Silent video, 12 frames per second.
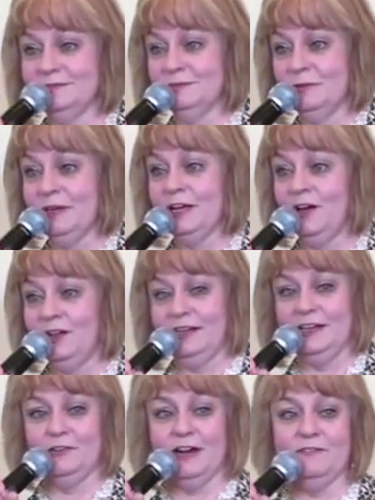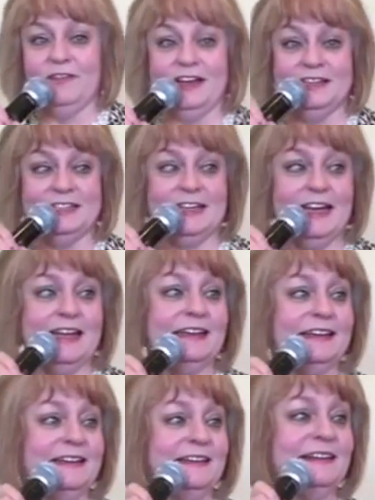What we call it in Grapevine today?
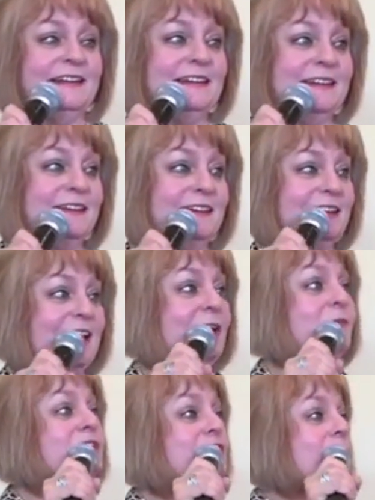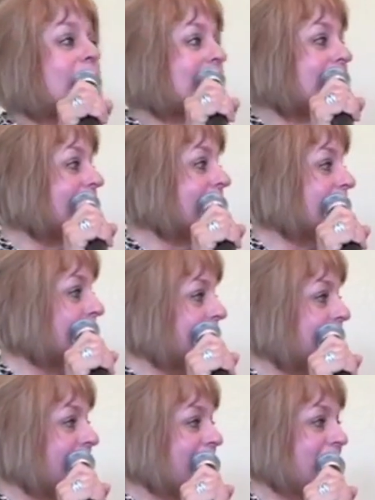It was the Grapevine
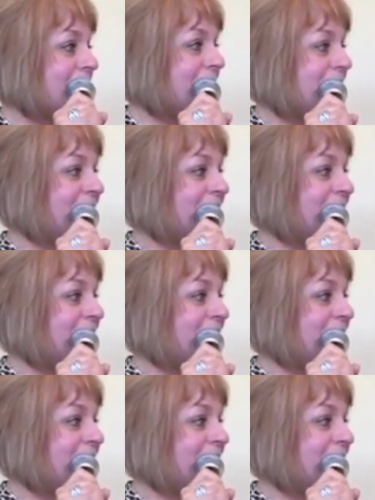Prairie.